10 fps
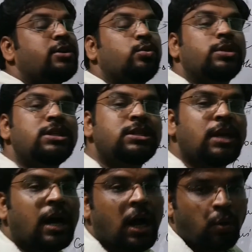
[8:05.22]
to this
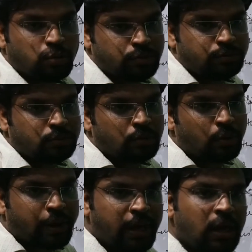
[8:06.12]
account.
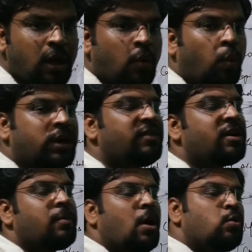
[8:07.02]
Okay, whatever
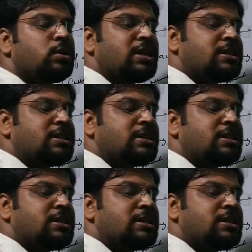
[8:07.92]
amount is